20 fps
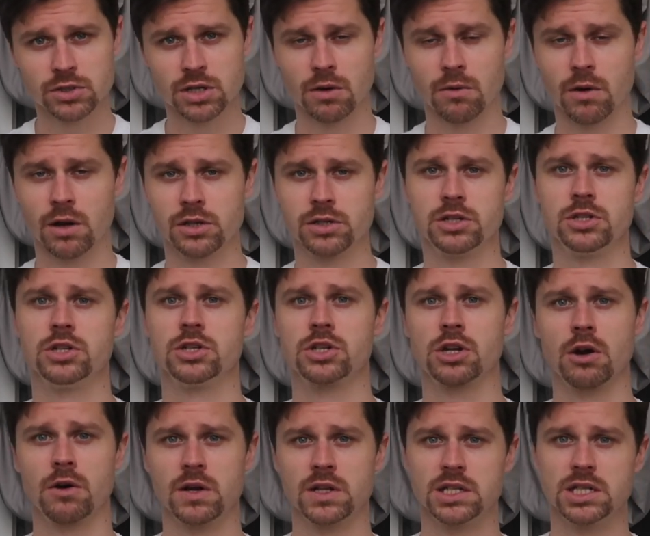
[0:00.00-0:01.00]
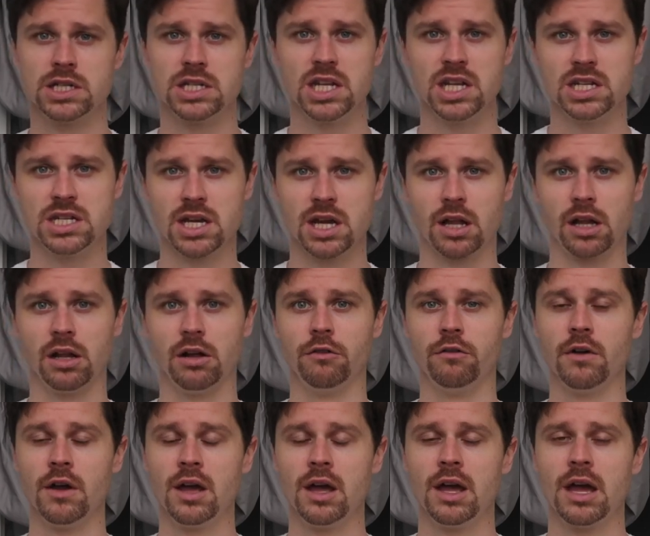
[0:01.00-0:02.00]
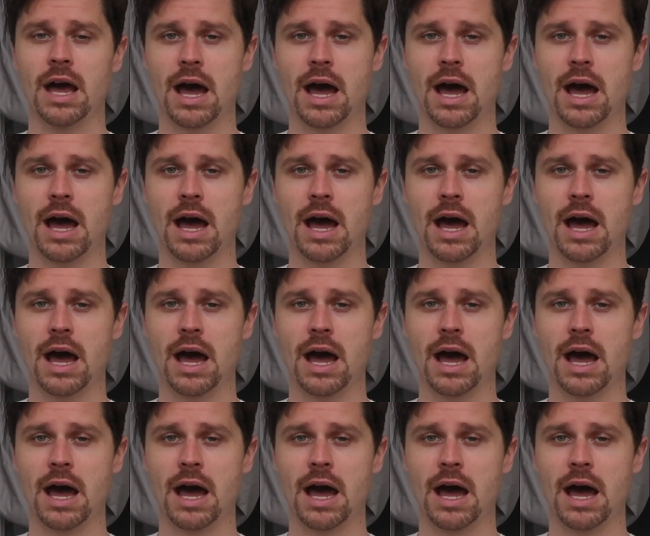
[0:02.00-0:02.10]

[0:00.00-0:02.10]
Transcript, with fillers: which I wanted to just go into detail of